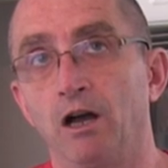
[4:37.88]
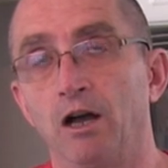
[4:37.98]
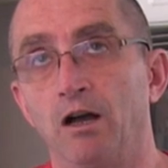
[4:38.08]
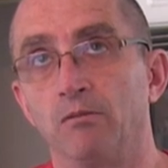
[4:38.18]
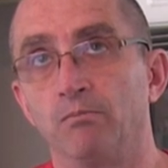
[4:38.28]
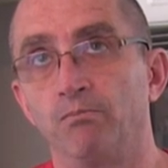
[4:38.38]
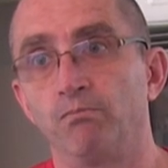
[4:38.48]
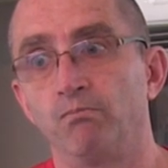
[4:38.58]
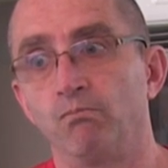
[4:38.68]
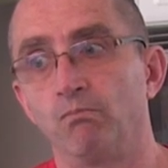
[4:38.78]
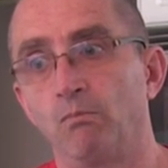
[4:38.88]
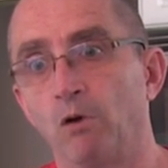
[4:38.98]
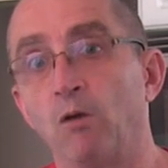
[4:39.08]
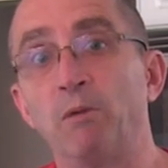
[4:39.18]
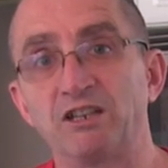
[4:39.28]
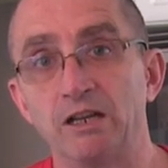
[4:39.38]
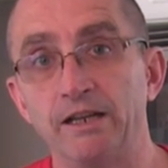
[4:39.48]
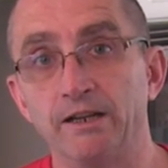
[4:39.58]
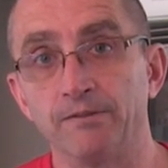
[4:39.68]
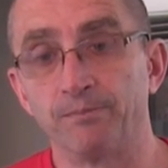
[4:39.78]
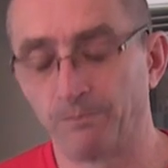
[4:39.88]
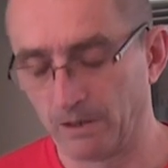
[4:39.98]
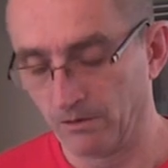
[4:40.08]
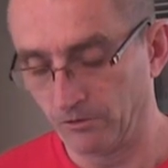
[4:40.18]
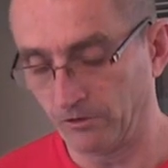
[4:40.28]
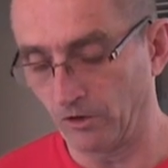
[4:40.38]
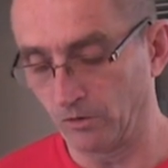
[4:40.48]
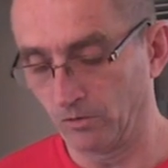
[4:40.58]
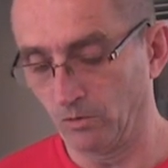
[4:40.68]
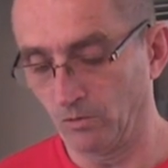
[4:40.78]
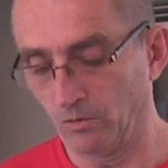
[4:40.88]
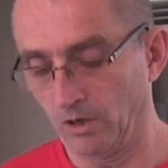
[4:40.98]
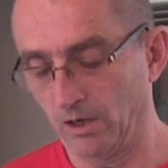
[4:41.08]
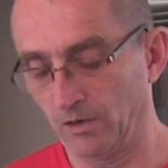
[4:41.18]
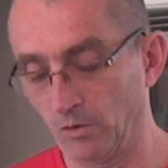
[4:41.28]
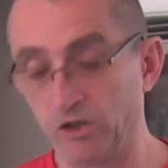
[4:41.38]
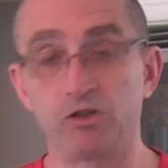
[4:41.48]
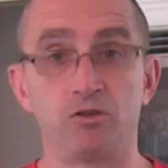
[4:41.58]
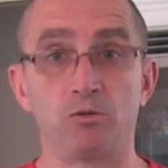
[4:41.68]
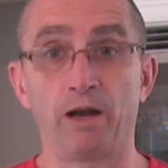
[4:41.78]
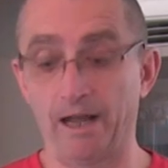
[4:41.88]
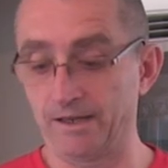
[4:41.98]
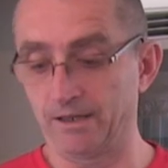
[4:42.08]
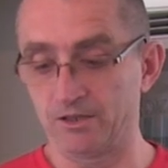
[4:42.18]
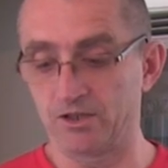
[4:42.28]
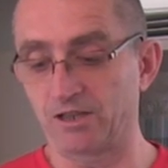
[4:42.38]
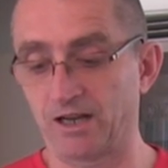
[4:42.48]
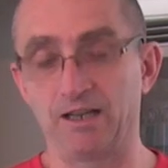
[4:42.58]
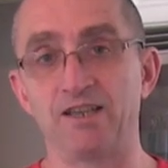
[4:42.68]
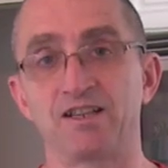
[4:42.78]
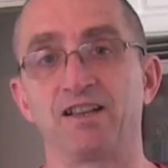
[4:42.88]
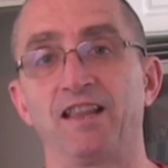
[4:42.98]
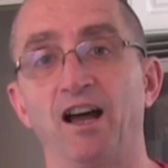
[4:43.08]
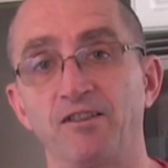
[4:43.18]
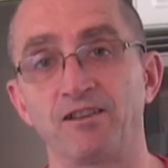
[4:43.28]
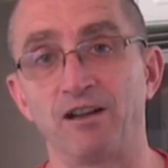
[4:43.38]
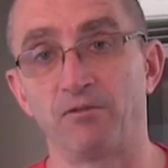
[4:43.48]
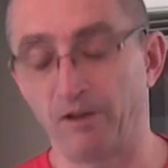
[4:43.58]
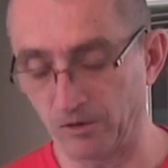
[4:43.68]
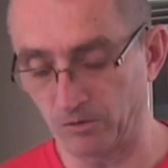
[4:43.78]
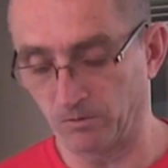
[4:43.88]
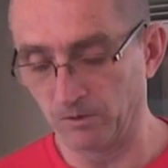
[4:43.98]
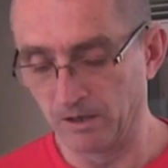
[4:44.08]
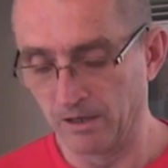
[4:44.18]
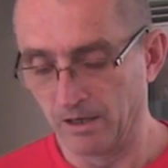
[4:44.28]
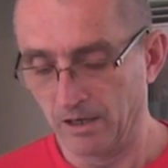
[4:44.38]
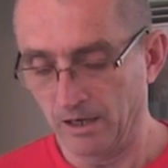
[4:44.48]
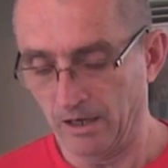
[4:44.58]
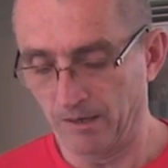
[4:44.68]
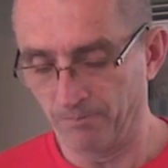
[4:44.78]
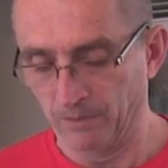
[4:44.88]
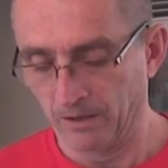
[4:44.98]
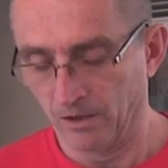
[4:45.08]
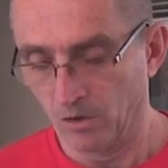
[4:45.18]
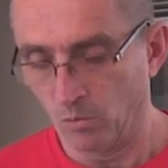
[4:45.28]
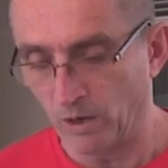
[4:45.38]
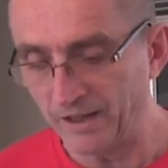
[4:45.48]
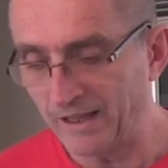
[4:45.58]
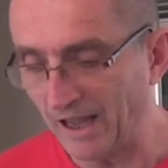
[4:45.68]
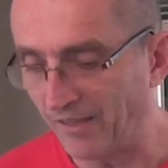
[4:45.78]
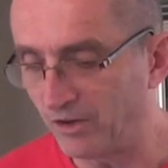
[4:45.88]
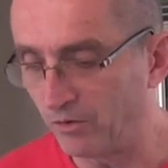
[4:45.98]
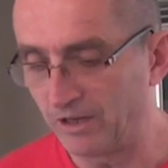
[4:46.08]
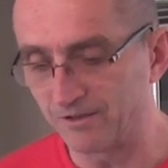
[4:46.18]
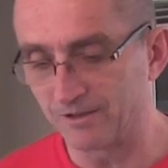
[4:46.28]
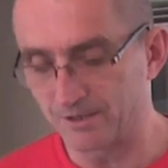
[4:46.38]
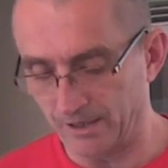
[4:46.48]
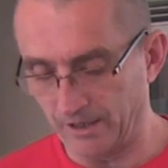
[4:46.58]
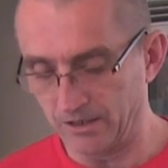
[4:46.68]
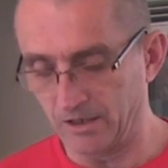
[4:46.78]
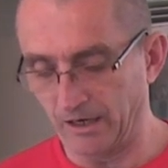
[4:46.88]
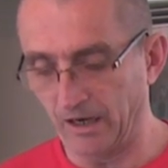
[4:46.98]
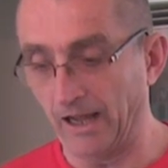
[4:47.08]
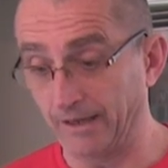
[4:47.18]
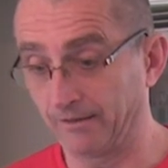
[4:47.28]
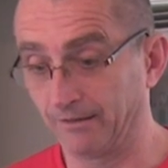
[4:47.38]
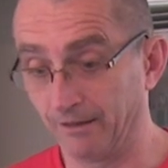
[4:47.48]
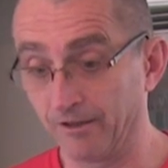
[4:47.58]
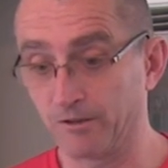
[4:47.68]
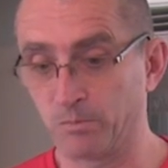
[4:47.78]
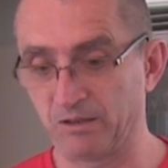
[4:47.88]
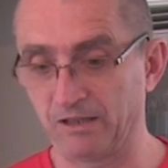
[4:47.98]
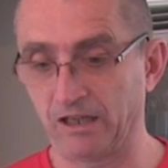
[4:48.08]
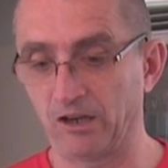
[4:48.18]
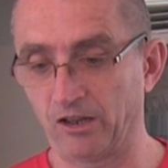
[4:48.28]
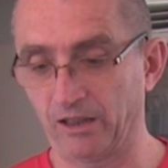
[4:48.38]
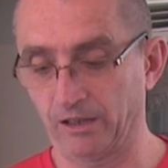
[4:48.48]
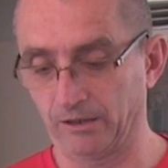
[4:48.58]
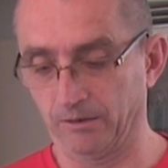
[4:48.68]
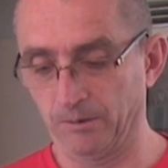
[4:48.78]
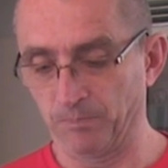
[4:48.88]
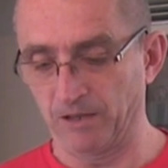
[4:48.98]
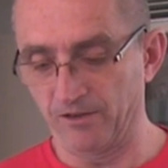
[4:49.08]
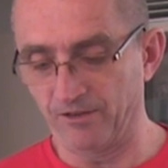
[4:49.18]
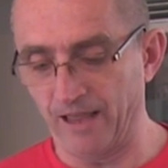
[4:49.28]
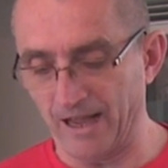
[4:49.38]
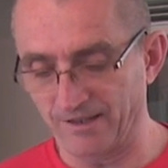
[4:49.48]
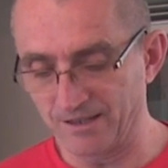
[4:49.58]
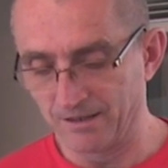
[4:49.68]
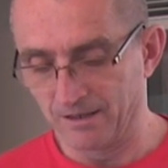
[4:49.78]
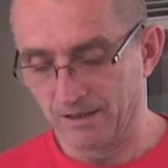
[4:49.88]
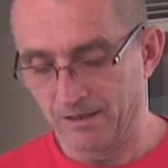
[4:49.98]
um, are much leaner. So, or you could do what I did and just cut, at least cut the outside fat off. Um, one of the other reasons that I, I like this particular thing is that